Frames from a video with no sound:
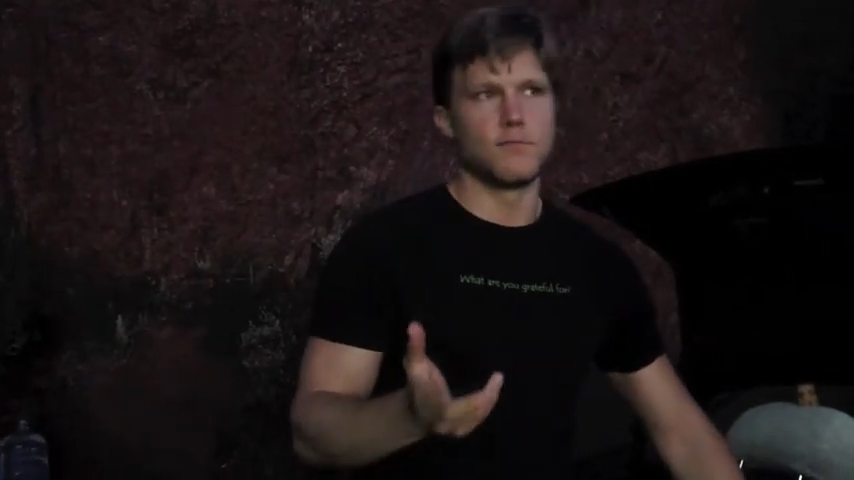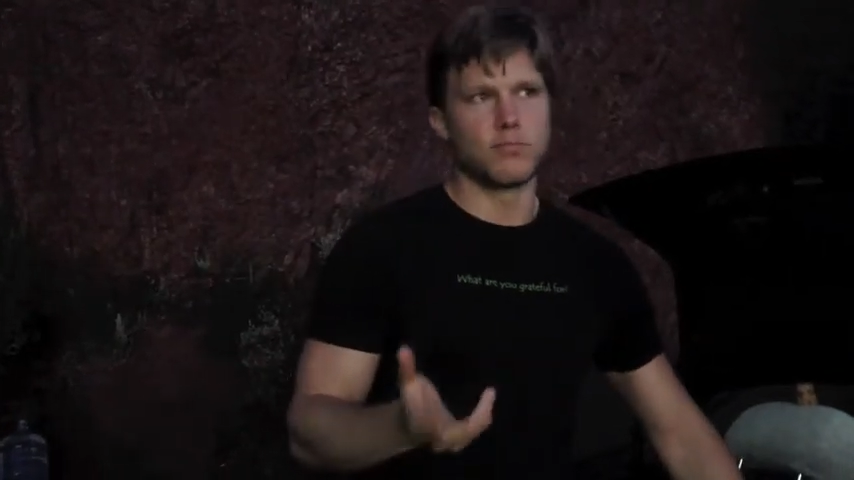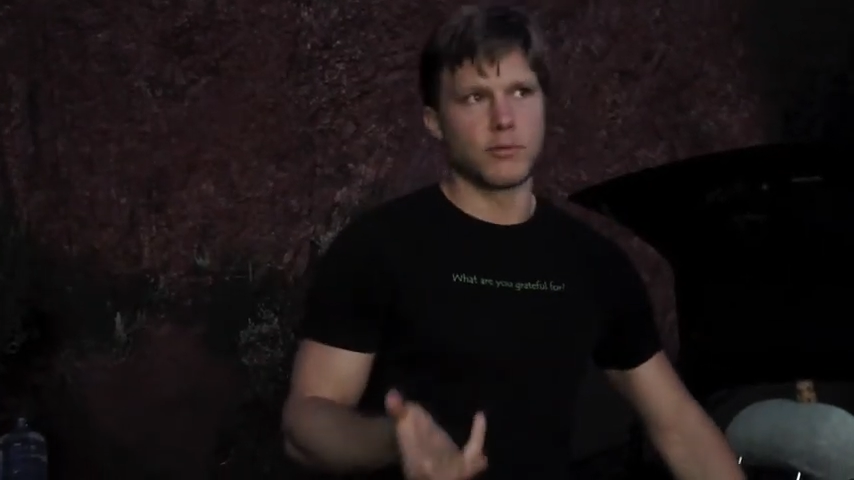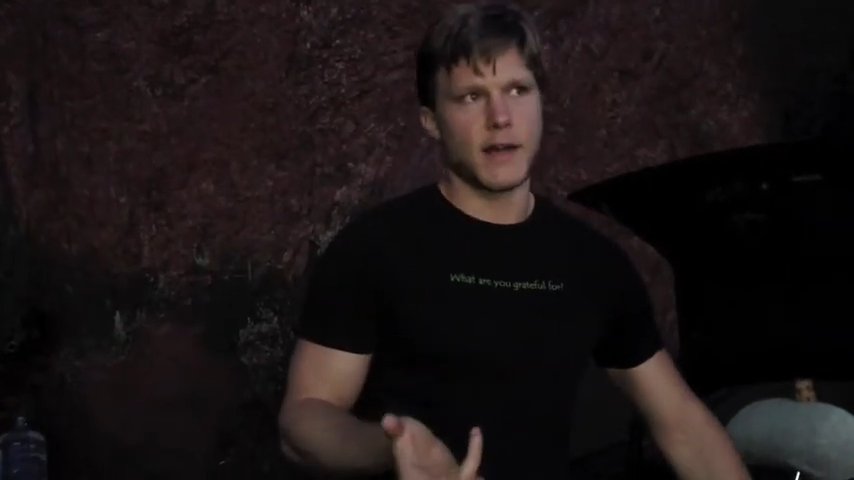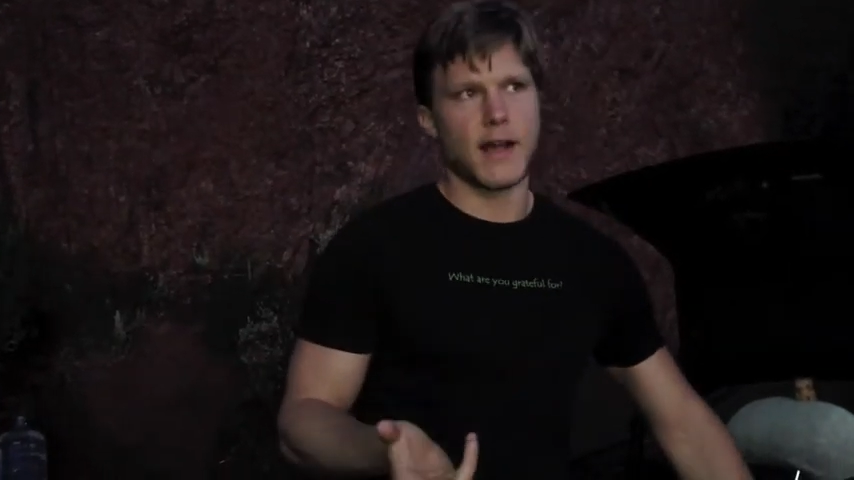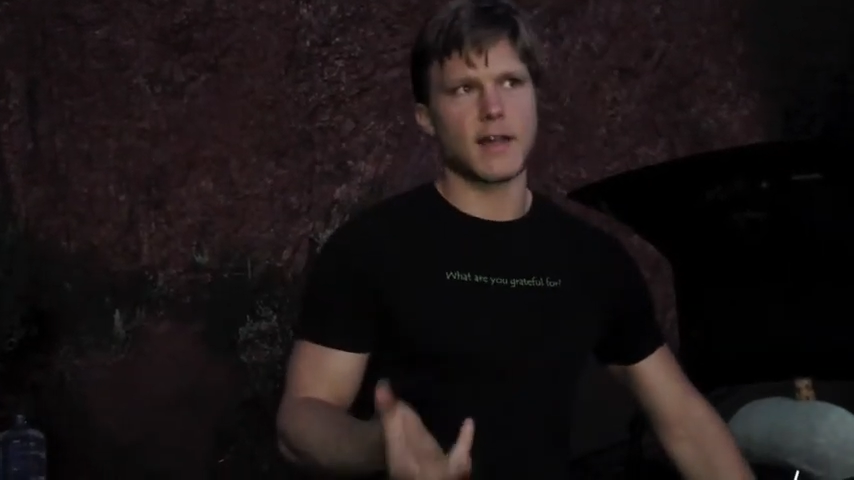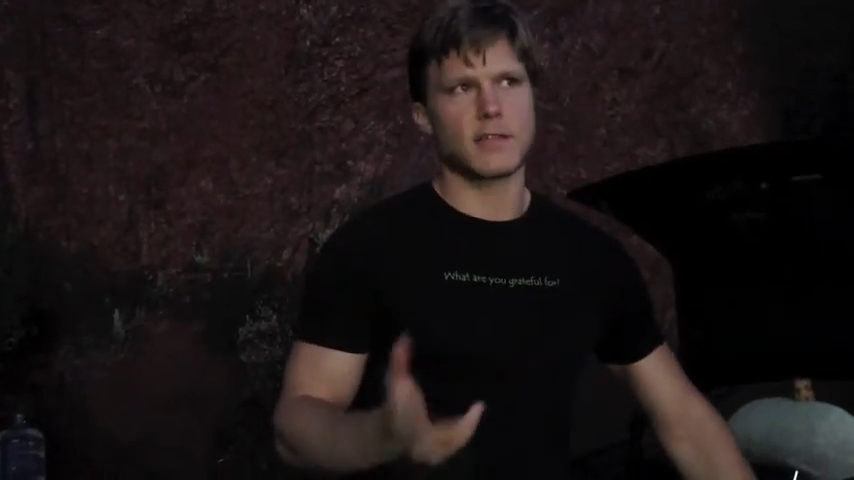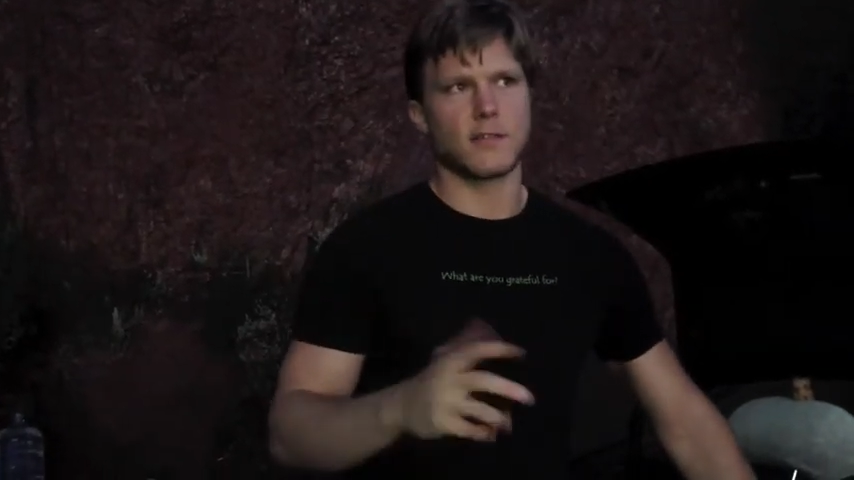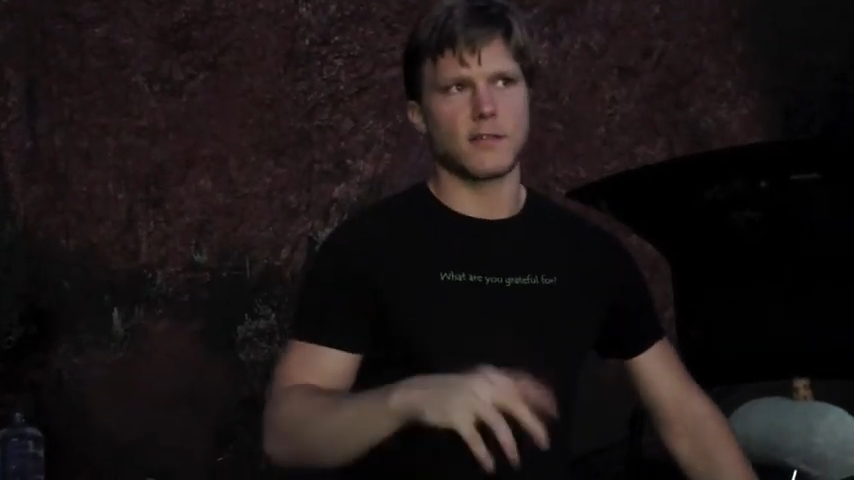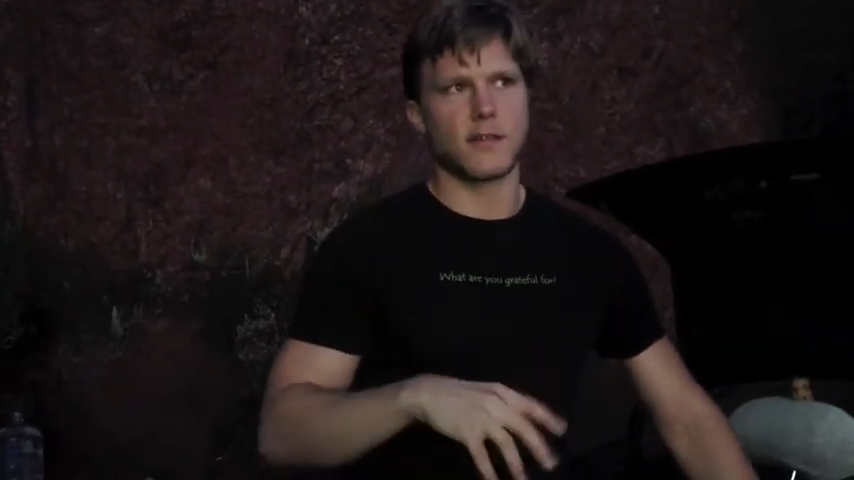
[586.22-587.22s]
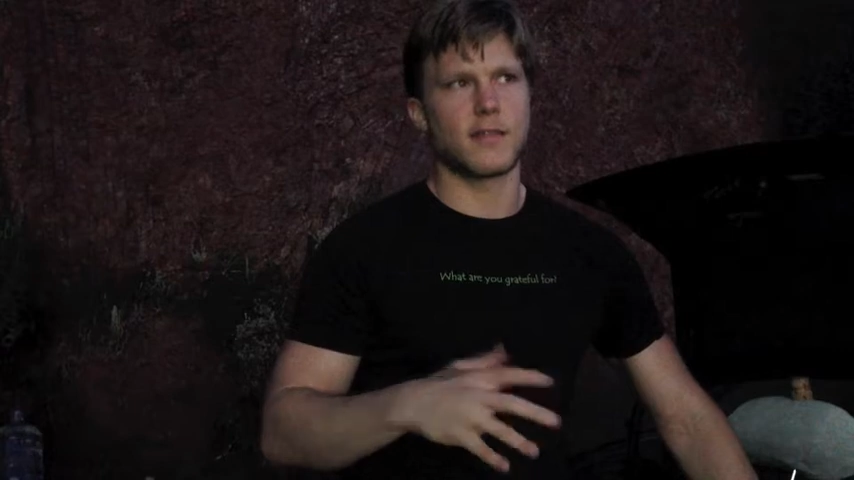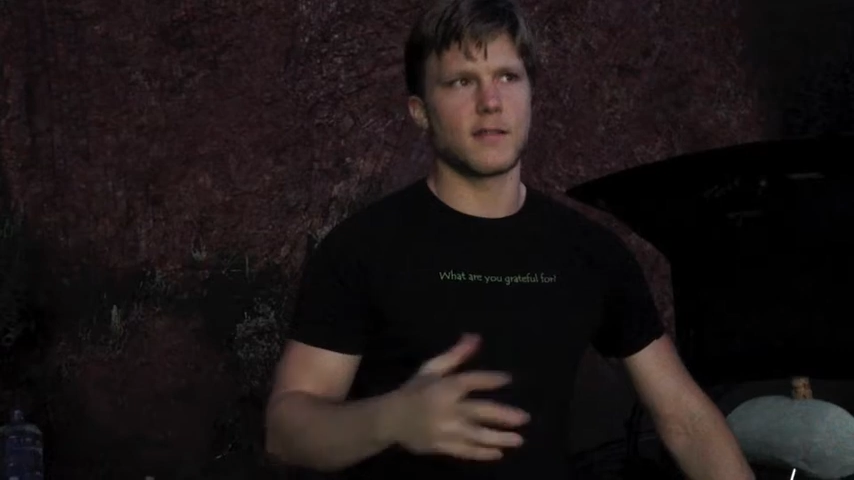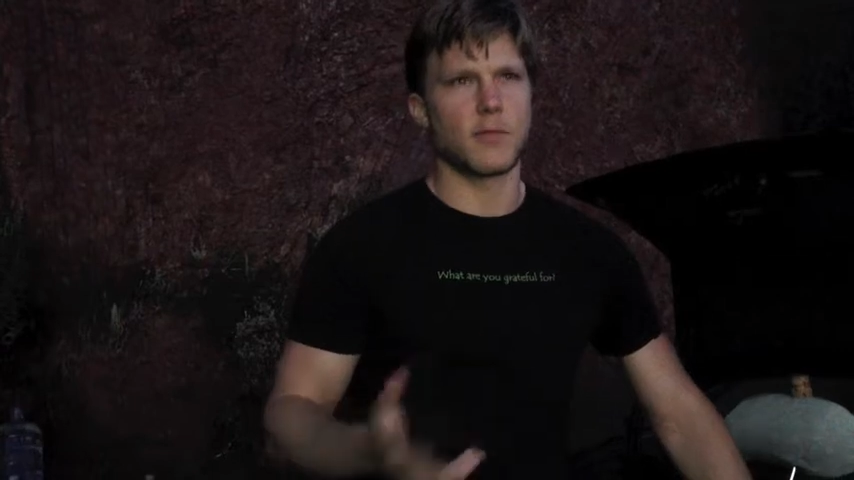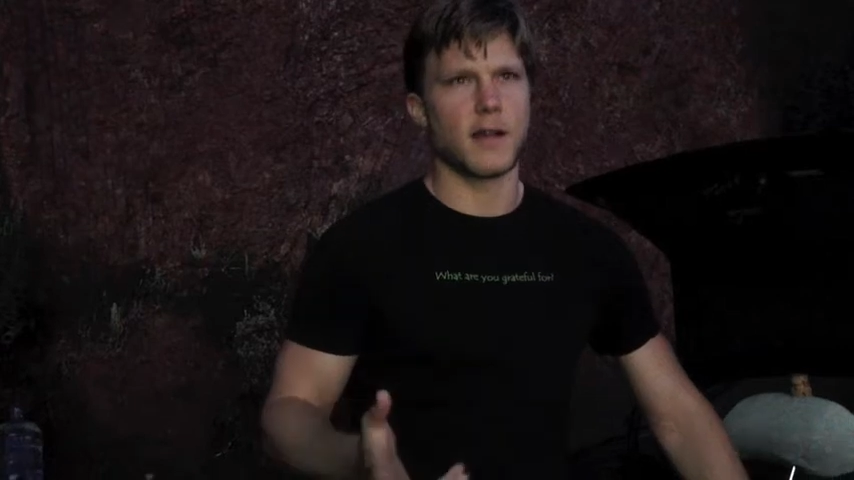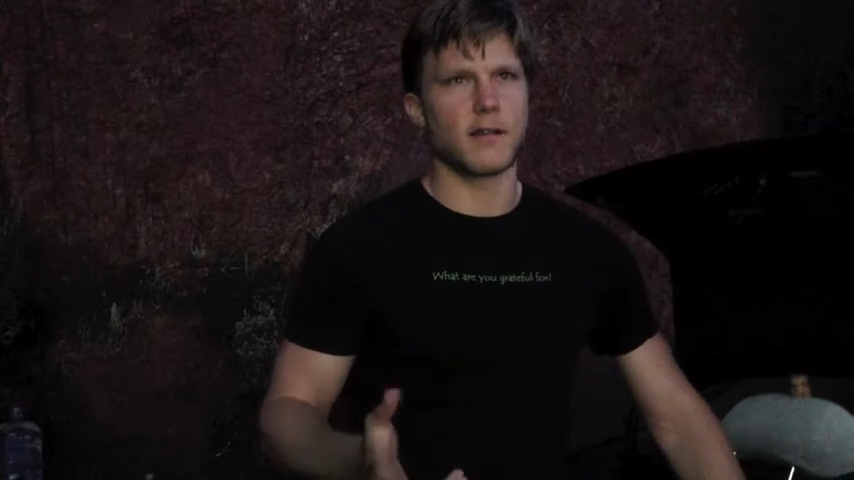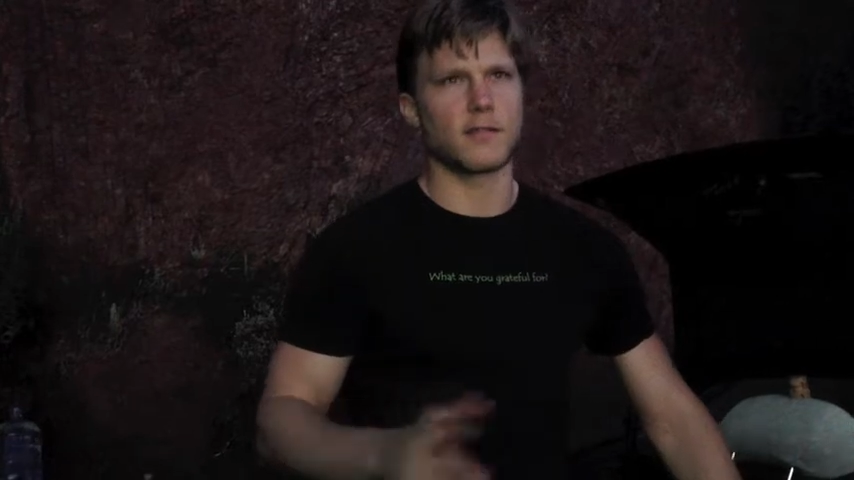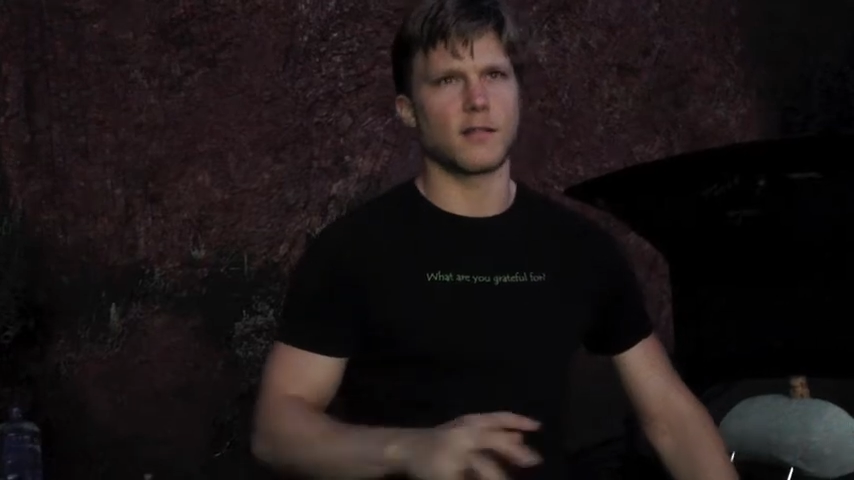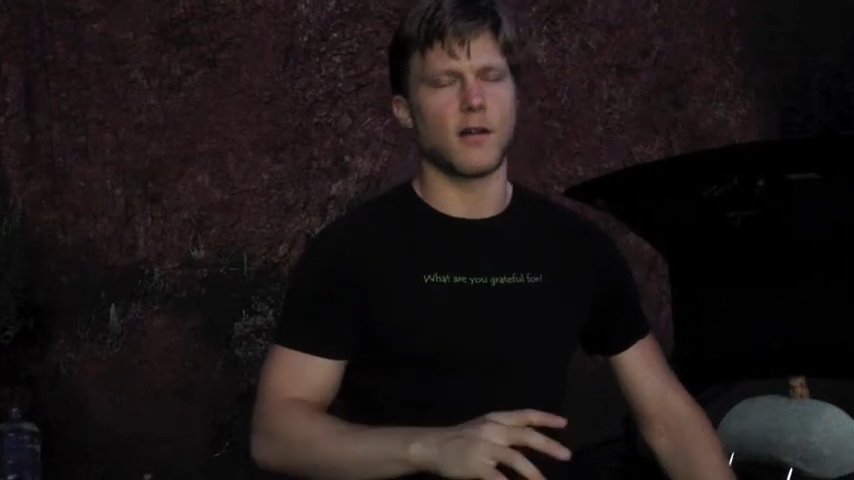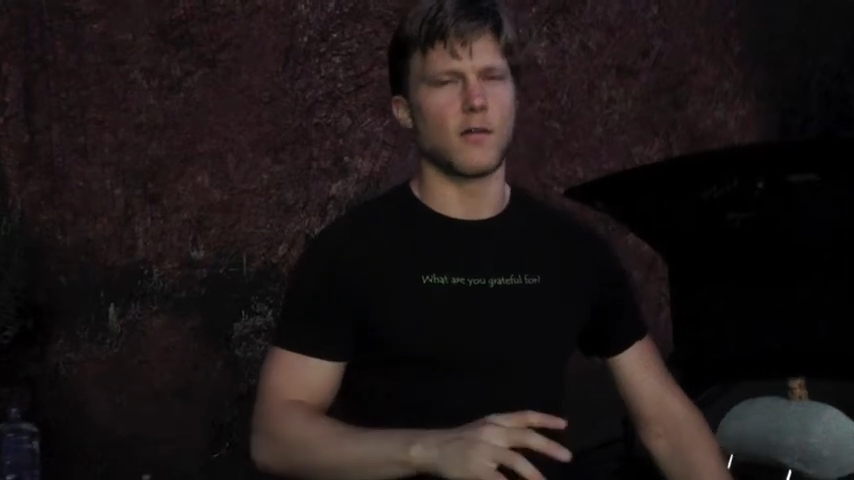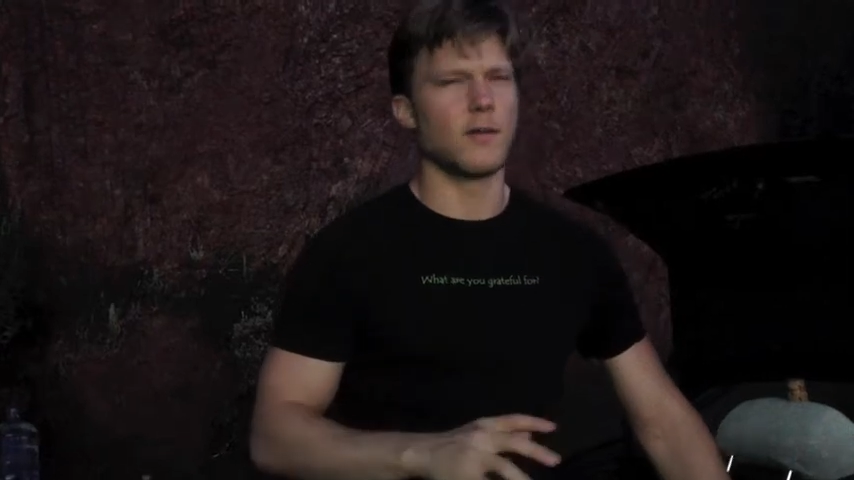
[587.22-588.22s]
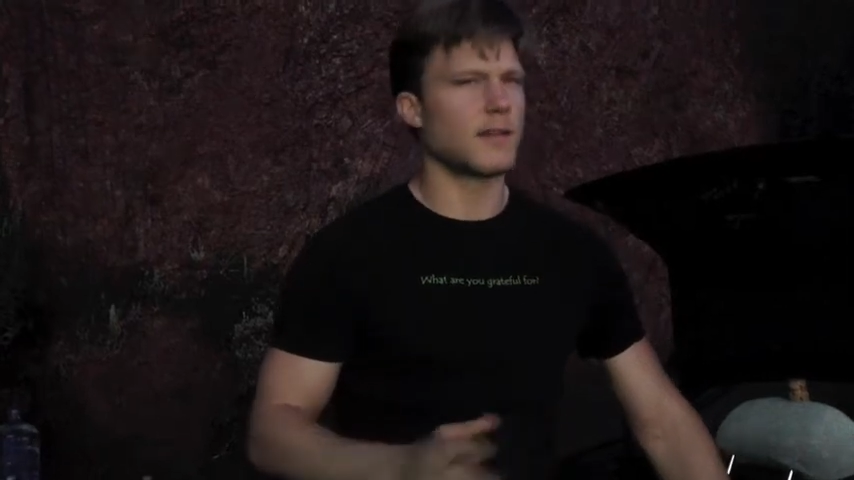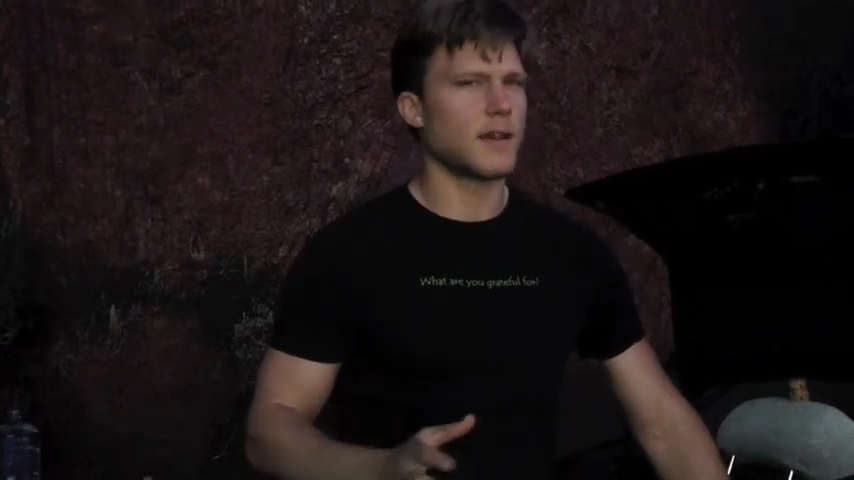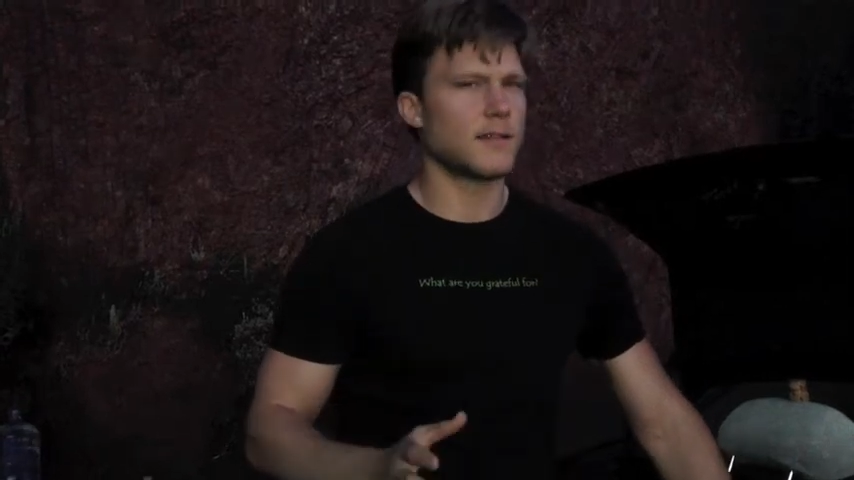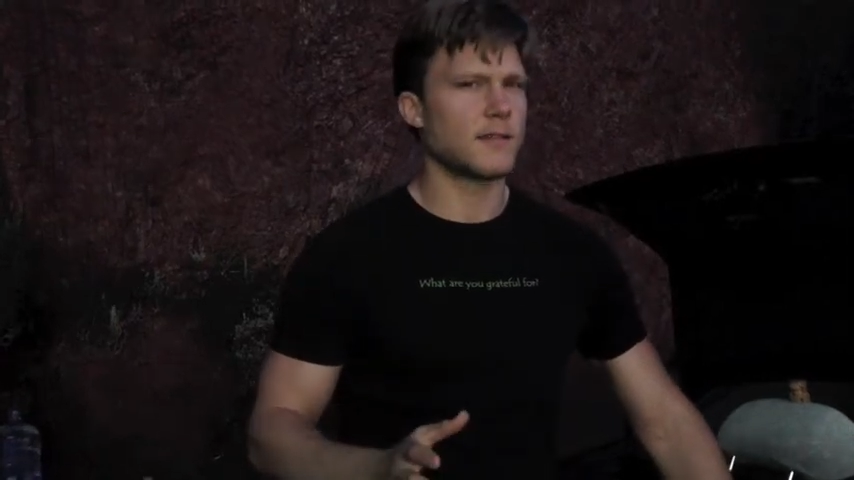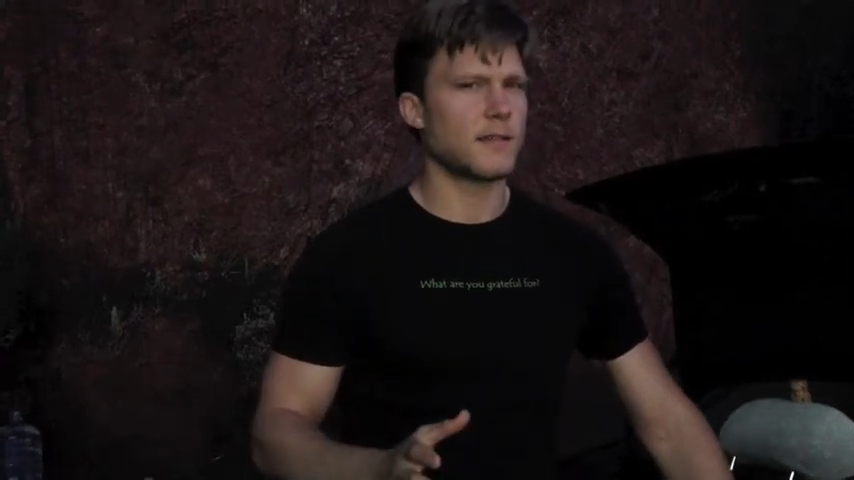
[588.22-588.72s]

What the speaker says: brass, although I think brass always had